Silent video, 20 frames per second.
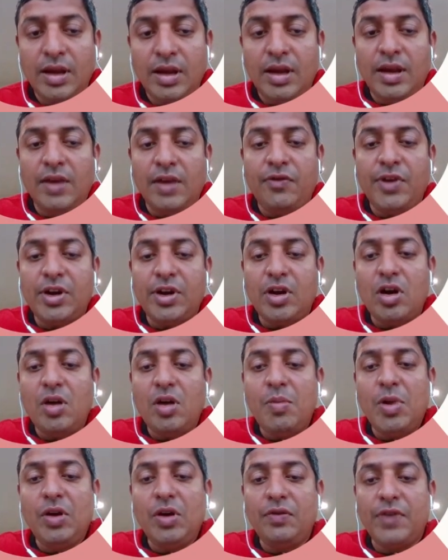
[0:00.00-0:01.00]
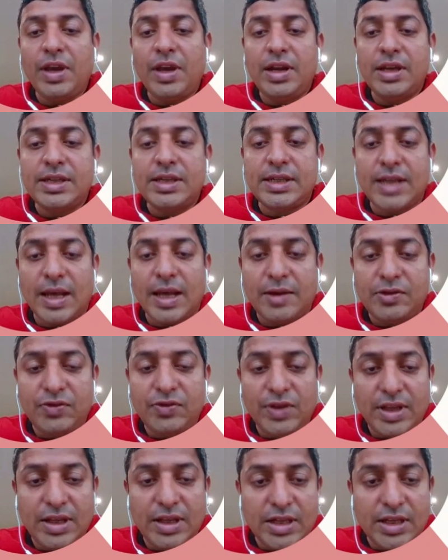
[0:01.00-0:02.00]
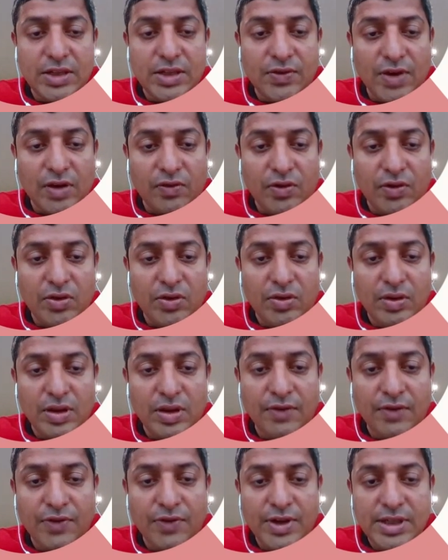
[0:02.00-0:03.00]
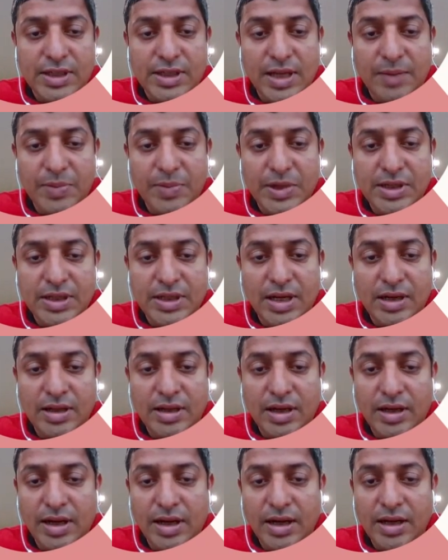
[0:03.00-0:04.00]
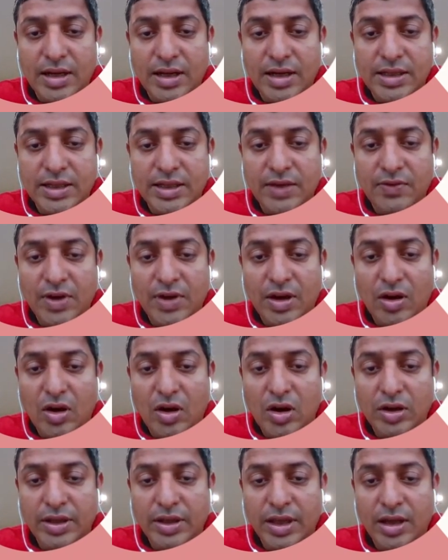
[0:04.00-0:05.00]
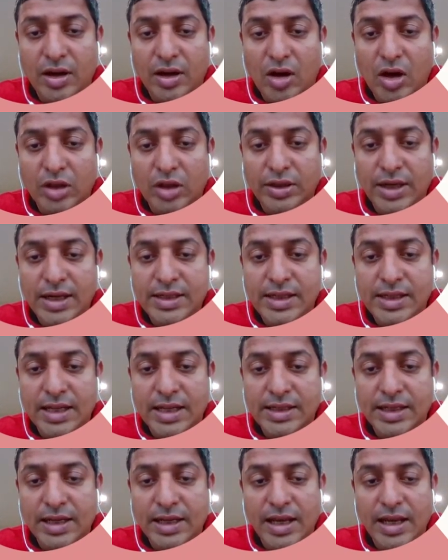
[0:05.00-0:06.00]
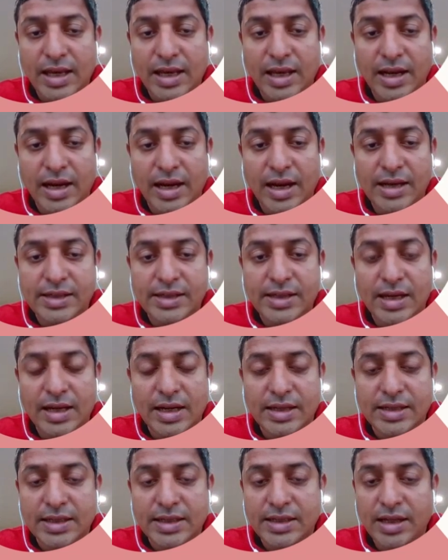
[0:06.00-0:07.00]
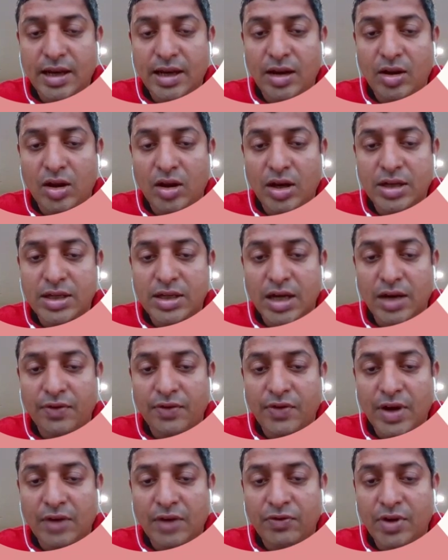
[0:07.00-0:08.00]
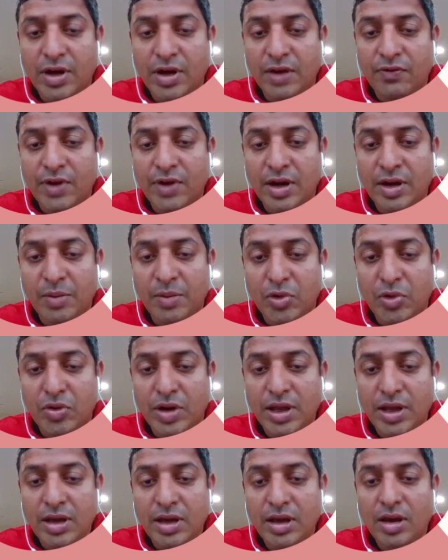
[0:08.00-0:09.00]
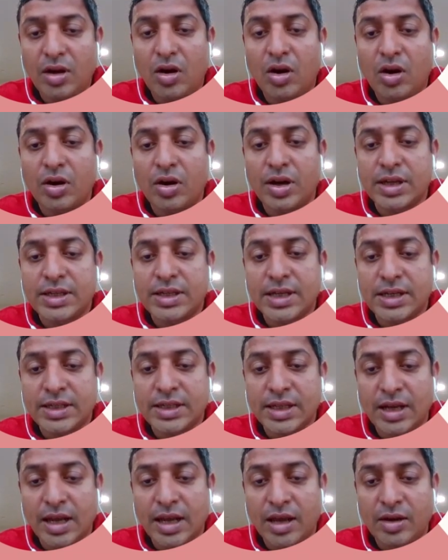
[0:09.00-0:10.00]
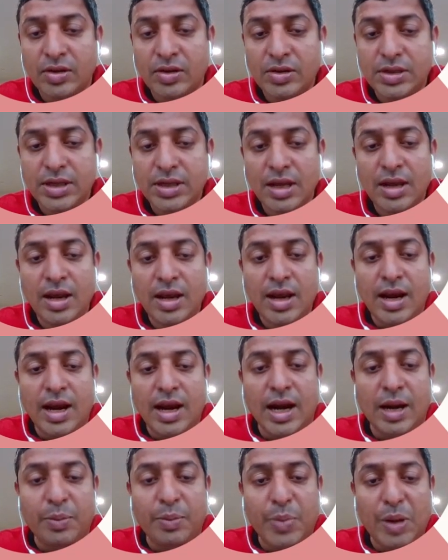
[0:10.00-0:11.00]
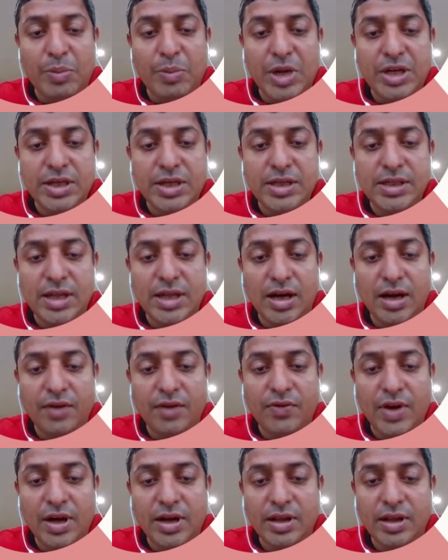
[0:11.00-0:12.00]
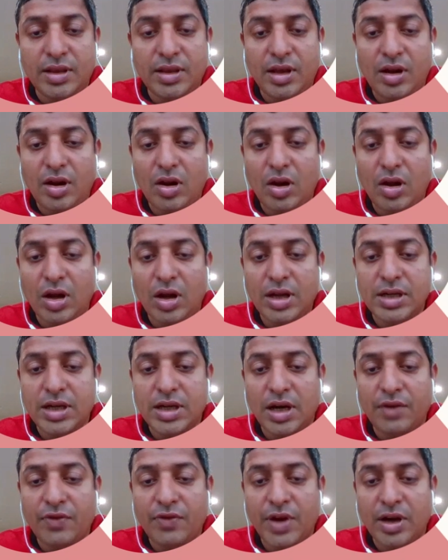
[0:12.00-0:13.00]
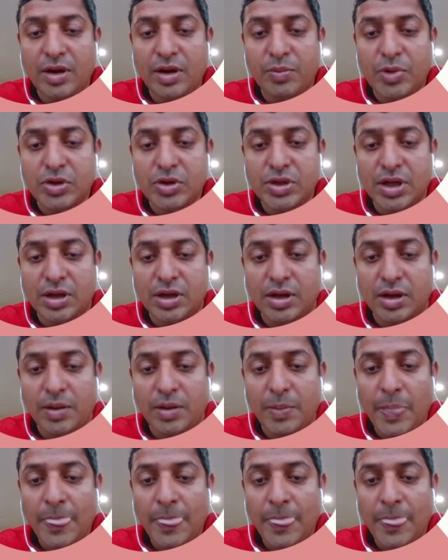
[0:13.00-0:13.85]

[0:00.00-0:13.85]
If we talk about various steps within this workflow, the first step is that the data receiver or their authorized designee creates the necessary knowledge artifact for different reporting or research scenarios and publishes the artifact in the knowledge artifact repository.